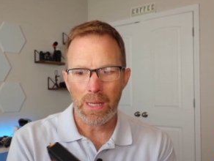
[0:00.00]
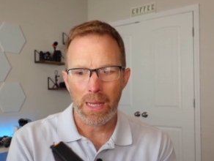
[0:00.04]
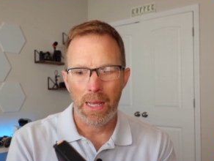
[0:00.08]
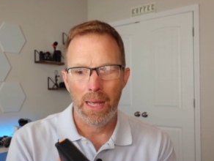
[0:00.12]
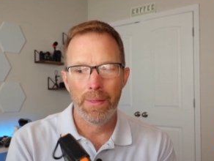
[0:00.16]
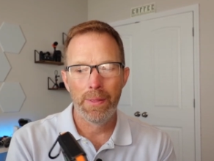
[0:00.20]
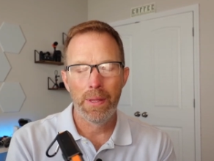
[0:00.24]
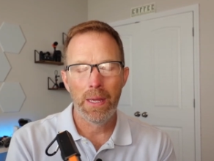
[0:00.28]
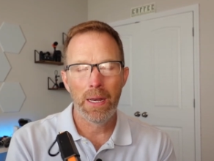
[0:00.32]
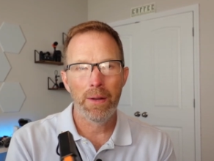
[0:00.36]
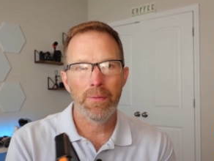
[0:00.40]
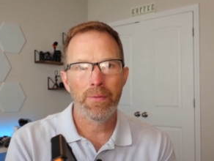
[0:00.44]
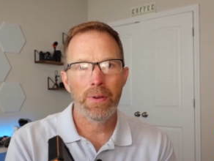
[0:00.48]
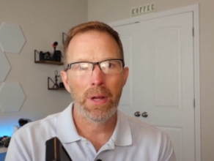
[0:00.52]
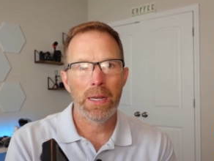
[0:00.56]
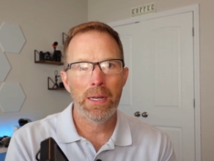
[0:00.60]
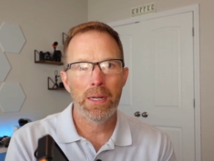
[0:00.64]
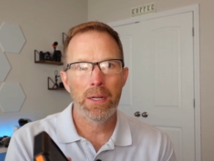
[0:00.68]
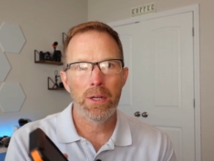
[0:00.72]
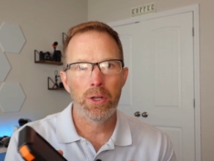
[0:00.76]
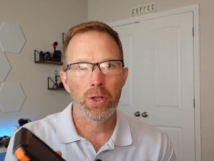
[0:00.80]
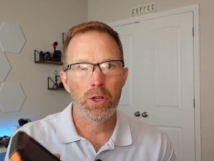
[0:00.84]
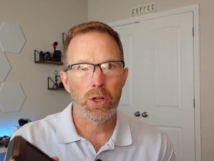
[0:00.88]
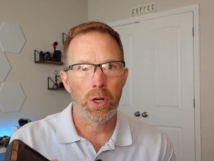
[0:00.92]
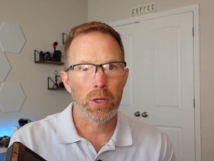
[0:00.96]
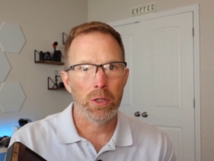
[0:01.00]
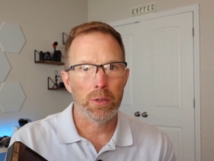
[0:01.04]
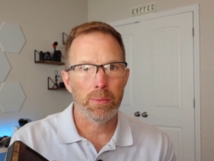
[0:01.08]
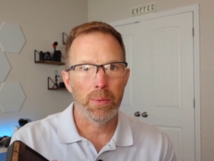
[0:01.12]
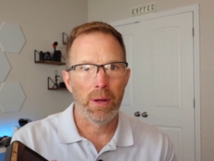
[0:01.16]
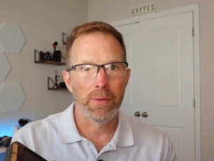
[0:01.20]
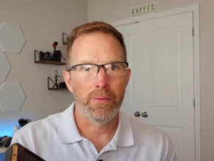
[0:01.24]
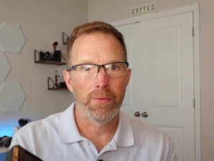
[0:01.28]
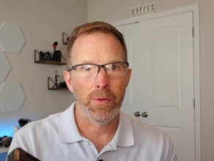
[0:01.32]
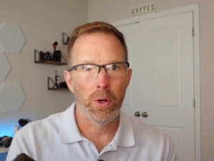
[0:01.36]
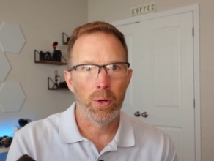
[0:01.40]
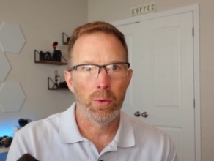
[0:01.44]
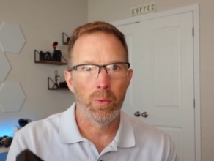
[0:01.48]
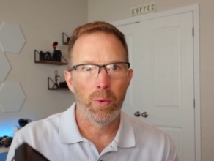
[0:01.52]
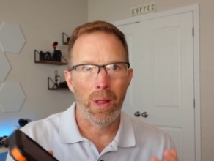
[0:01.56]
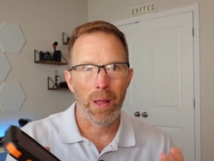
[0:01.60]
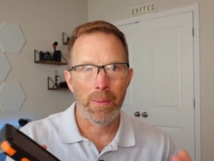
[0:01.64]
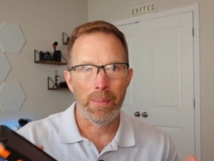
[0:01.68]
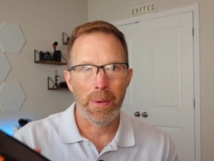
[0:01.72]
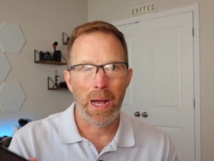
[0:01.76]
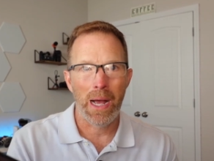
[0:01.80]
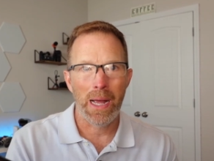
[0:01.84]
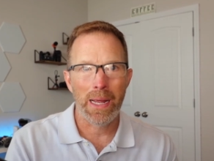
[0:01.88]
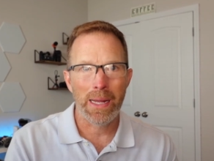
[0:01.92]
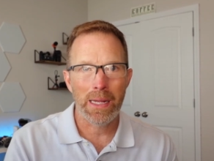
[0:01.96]
And then if I need to charge my phone while
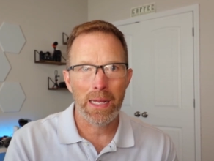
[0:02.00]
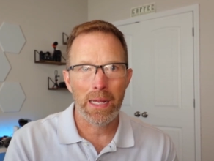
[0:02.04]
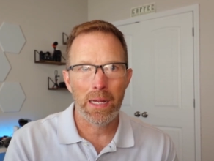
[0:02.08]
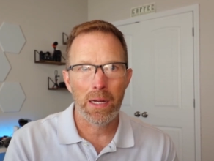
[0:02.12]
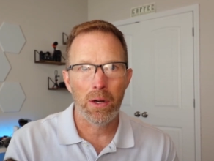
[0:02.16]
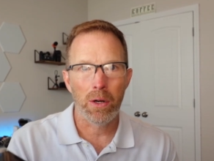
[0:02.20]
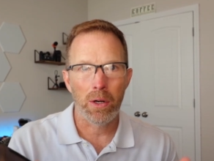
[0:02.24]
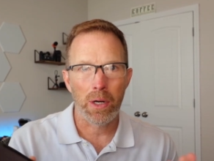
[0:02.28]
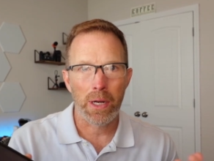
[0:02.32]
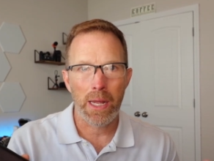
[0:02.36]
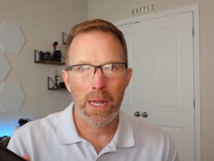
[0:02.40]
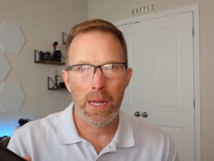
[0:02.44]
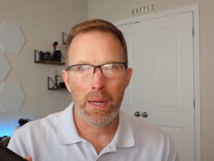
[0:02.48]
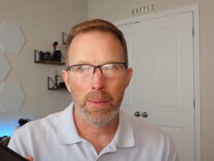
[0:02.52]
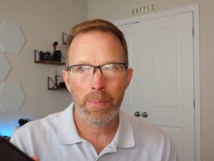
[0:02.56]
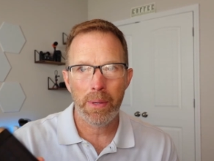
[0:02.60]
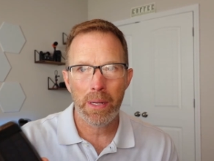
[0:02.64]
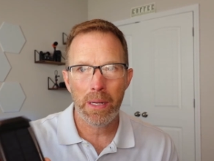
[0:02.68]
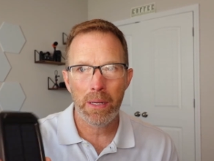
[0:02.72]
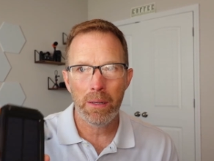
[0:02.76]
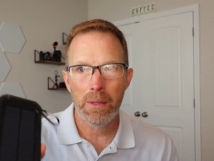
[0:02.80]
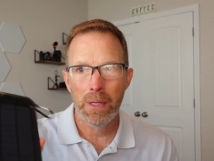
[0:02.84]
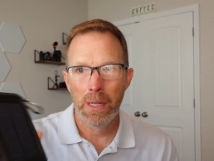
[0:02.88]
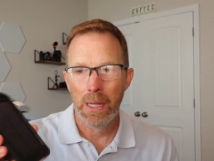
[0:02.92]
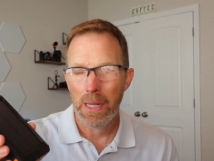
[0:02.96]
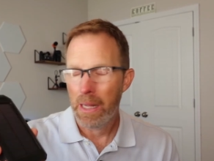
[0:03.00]
I'm hiking or camping,